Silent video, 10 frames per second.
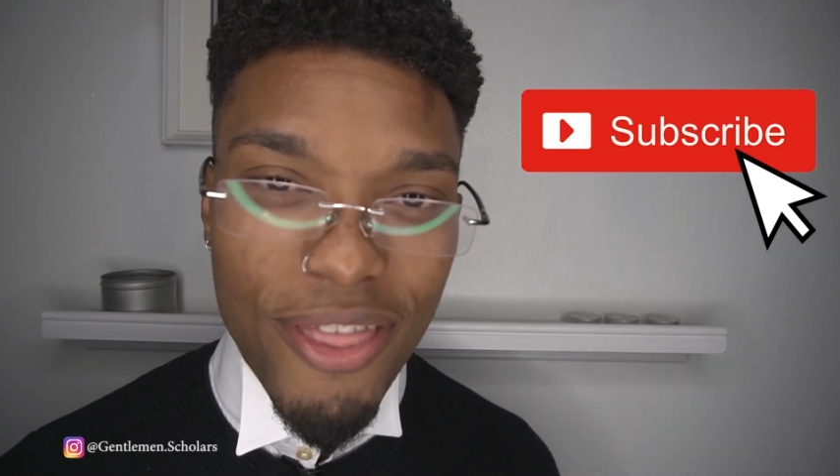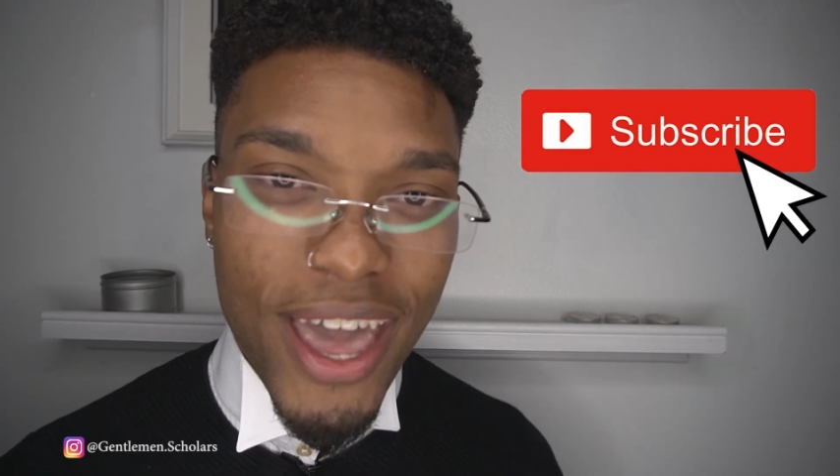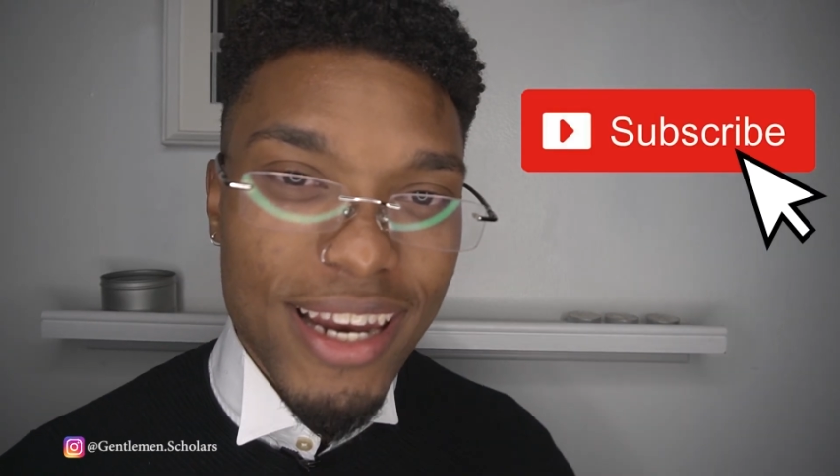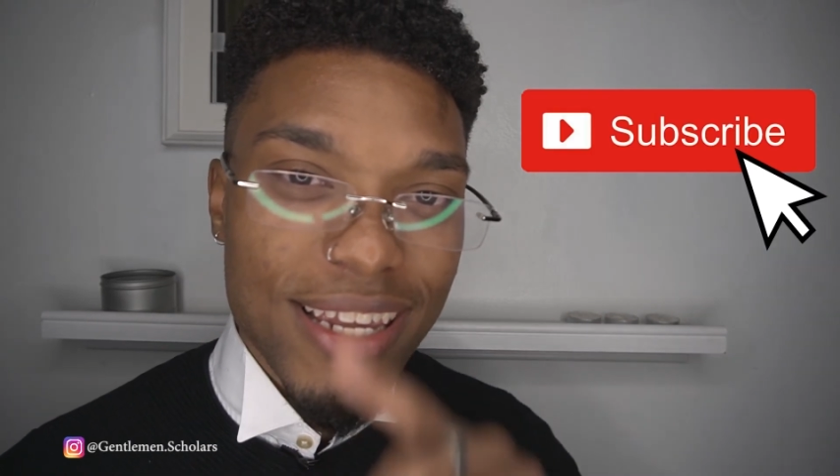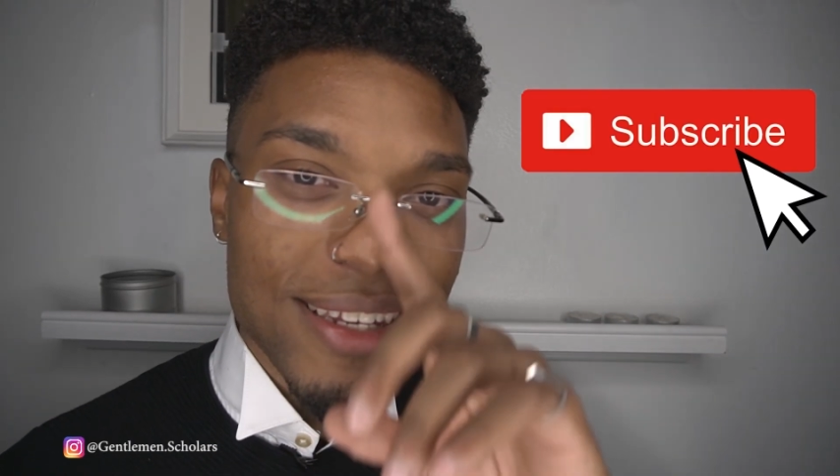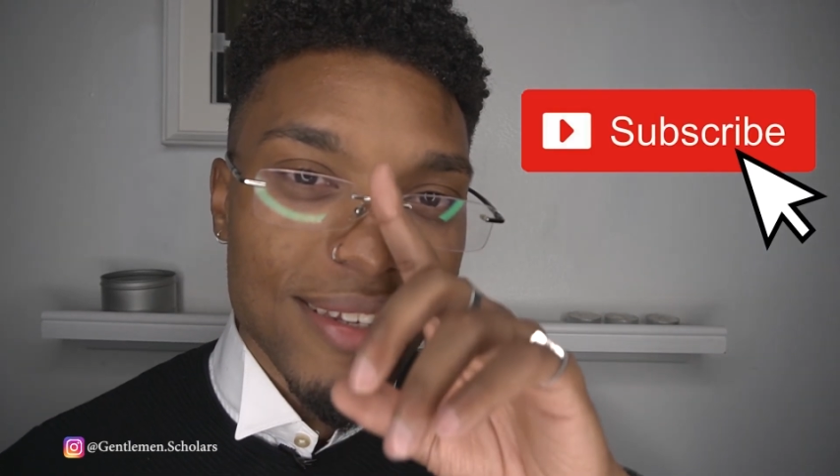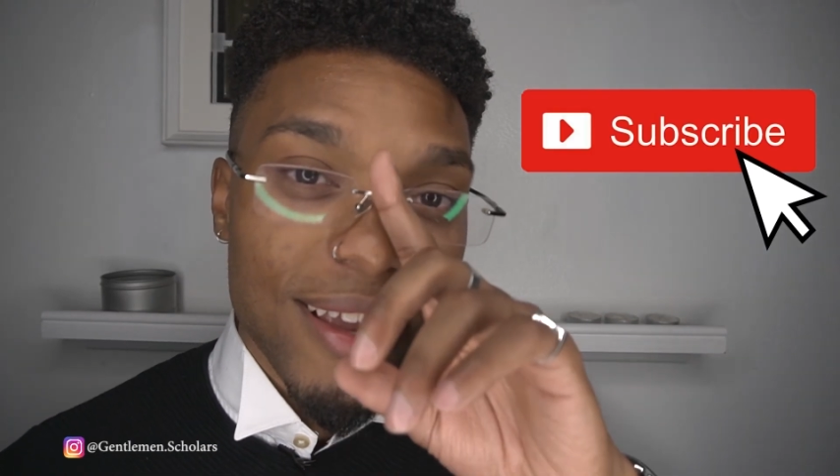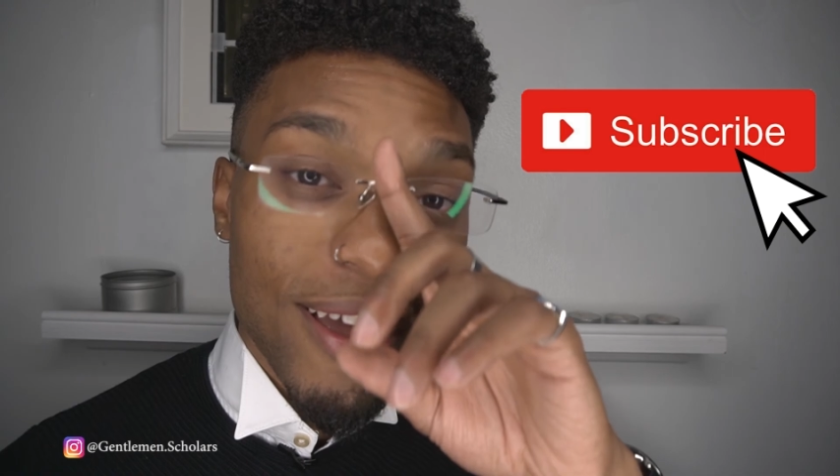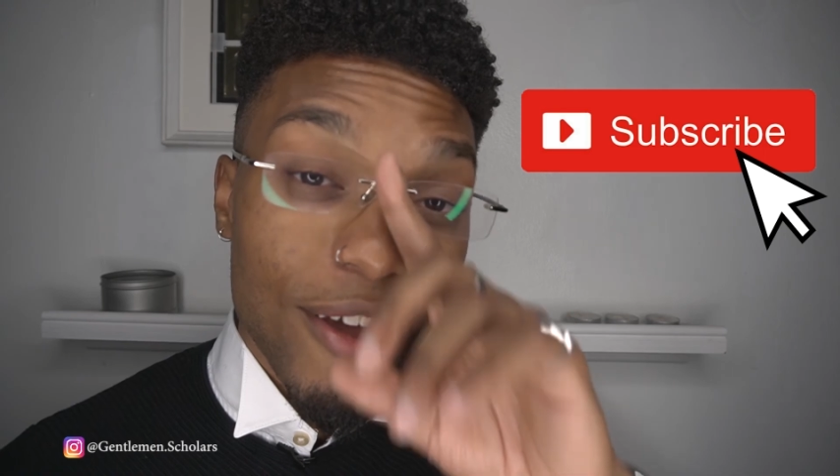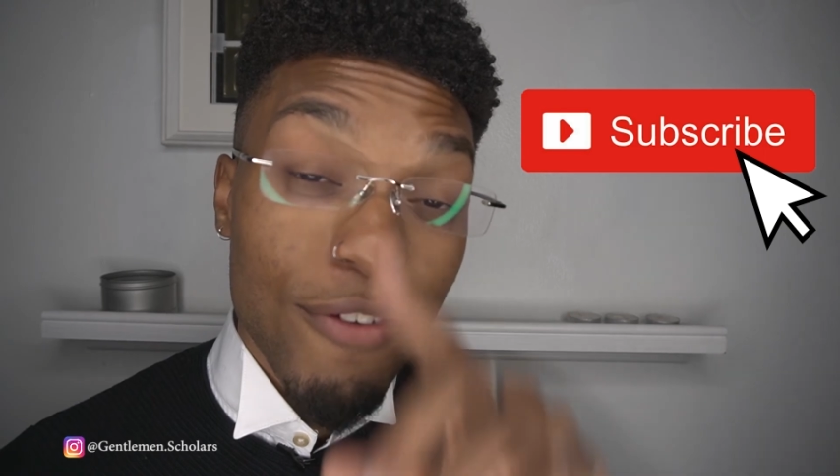That is
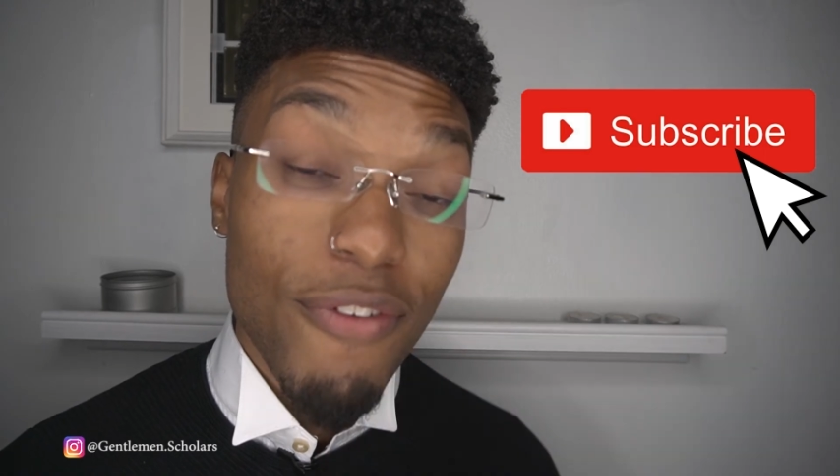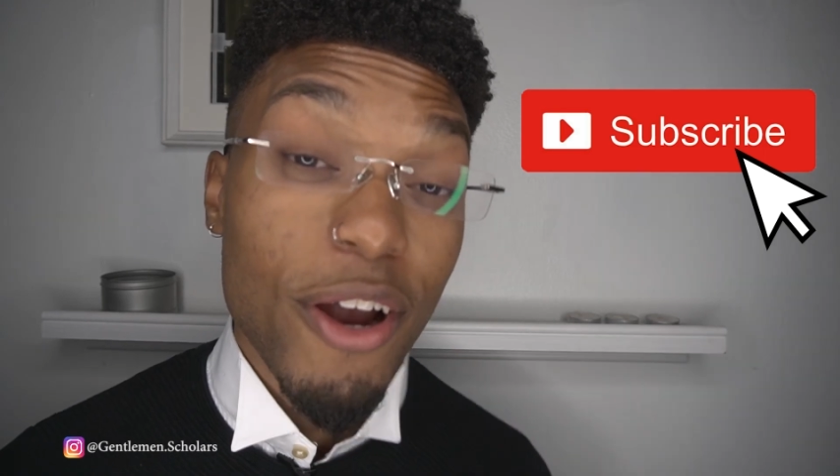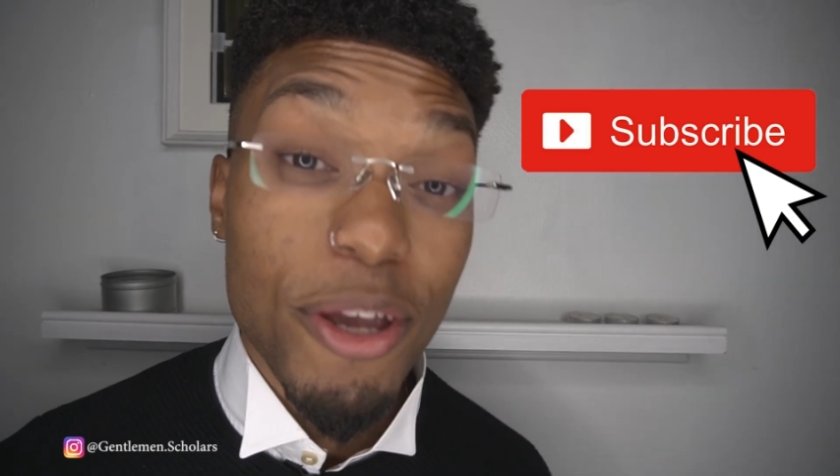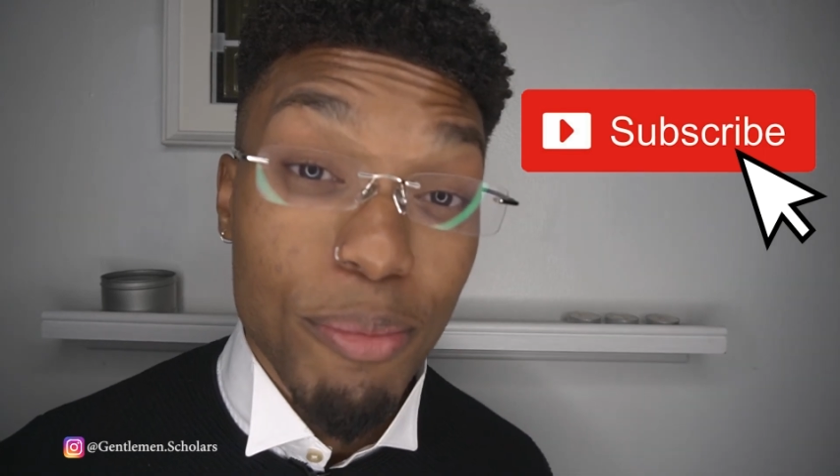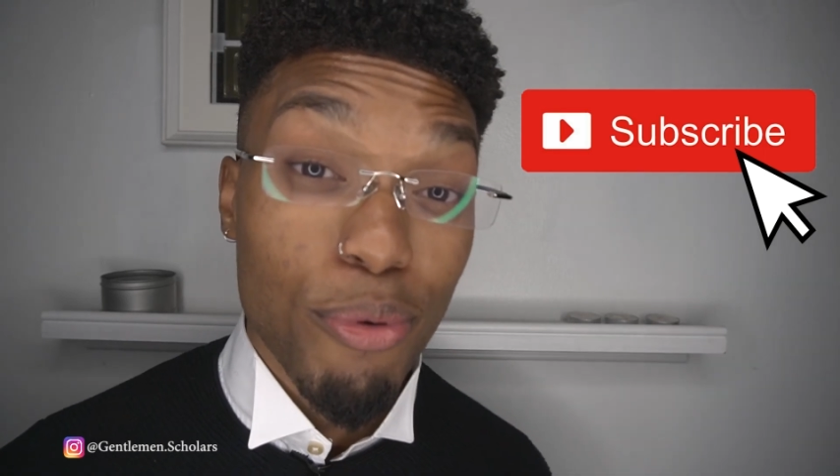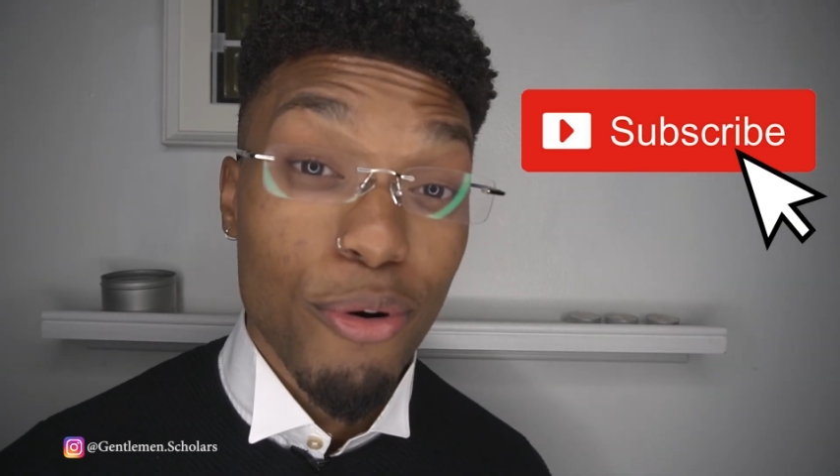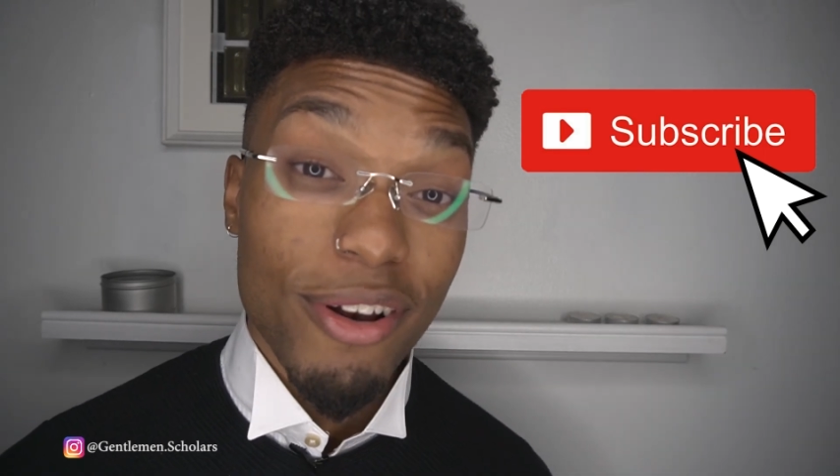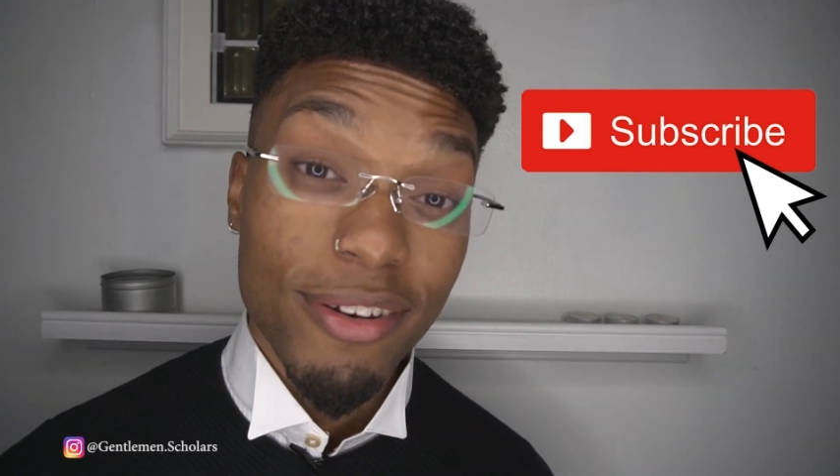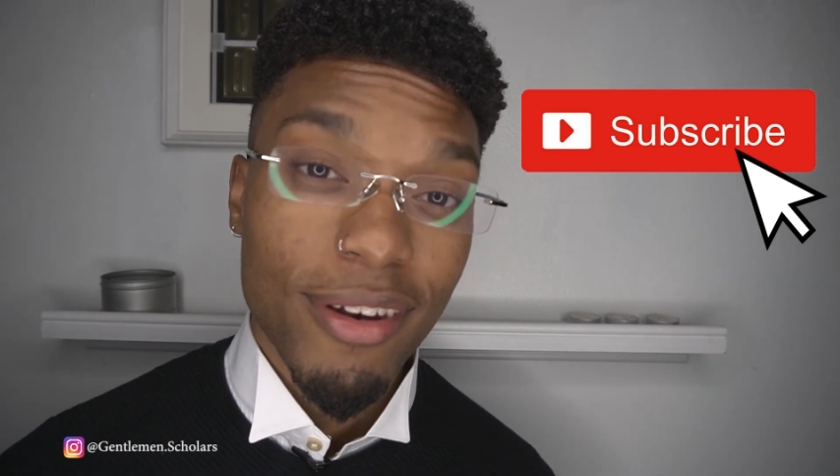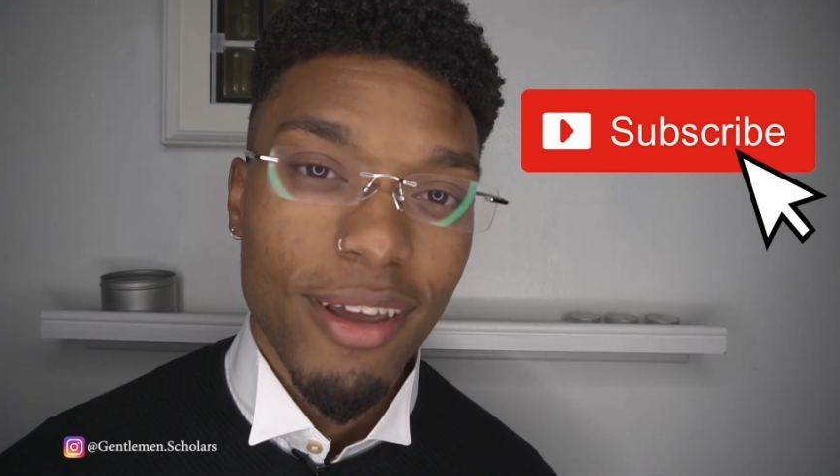very
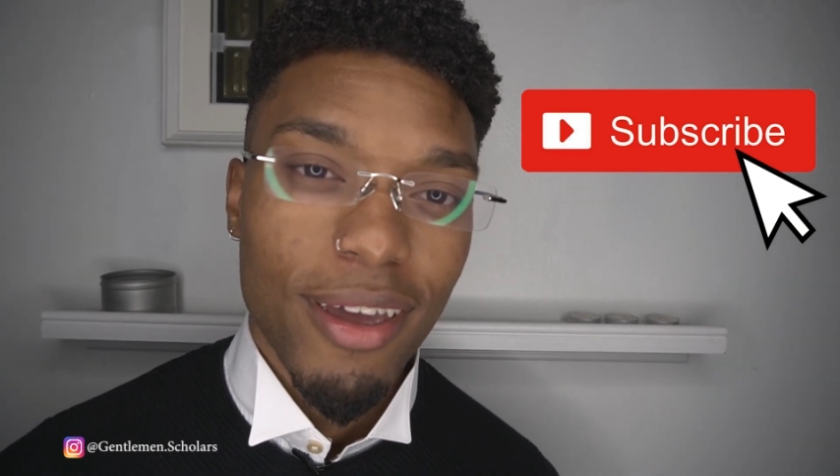important.